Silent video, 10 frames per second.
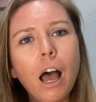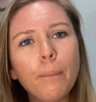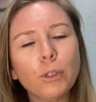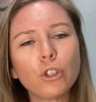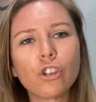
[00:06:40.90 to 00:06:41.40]

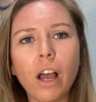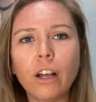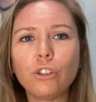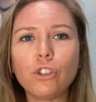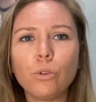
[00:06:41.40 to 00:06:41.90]
your
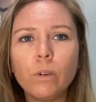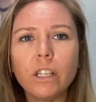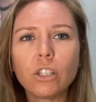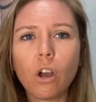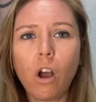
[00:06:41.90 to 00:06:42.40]
child do
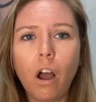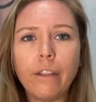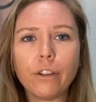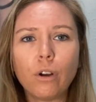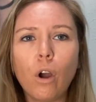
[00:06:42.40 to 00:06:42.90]
it on
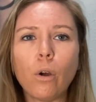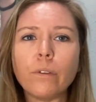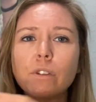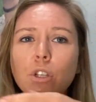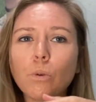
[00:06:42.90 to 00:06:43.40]
their own.
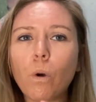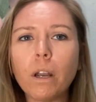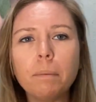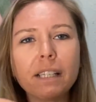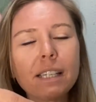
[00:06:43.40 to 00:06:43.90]
So you want to
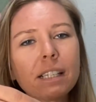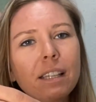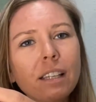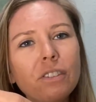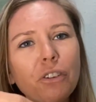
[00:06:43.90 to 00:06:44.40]
be
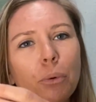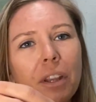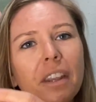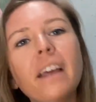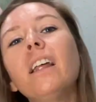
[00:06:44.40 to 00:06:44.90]
successful with
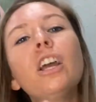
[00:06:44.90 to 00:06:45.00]
it.